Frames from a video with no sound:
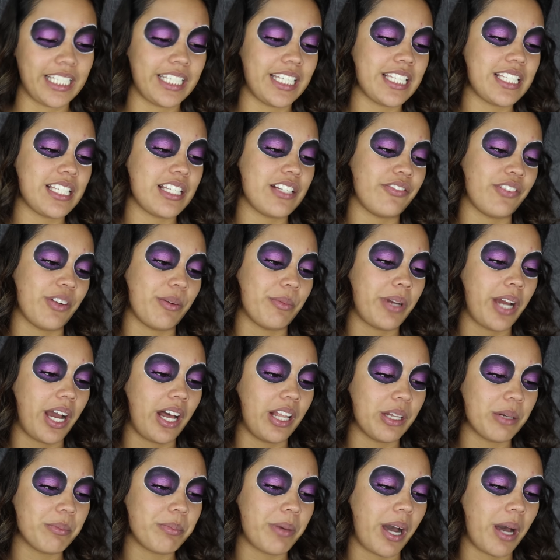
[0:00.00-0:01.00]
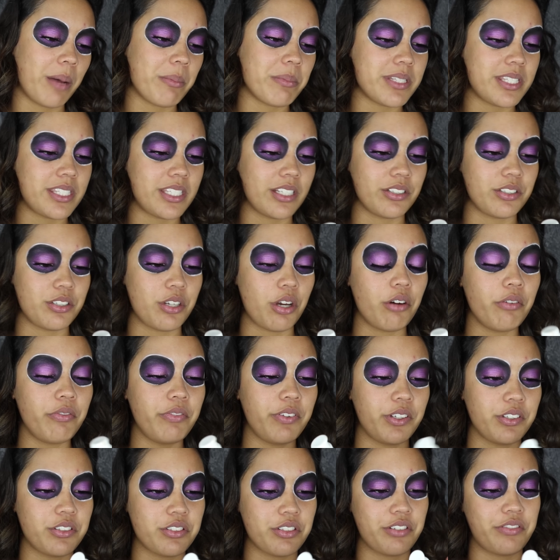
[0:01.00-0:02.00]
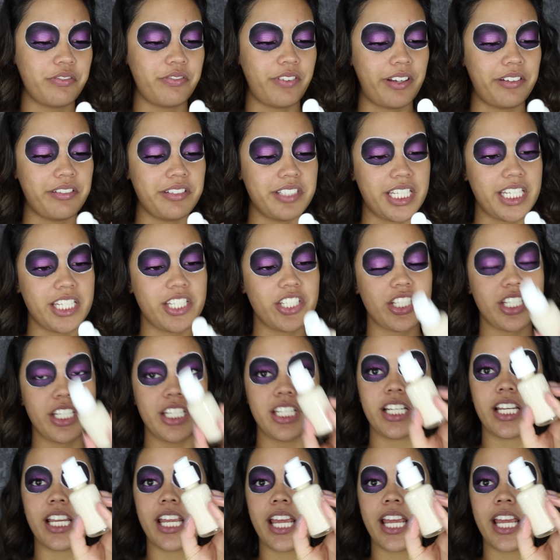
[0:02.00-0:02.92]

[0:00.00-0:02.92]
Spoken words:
This is from Colourpop. It's their no filter foundation,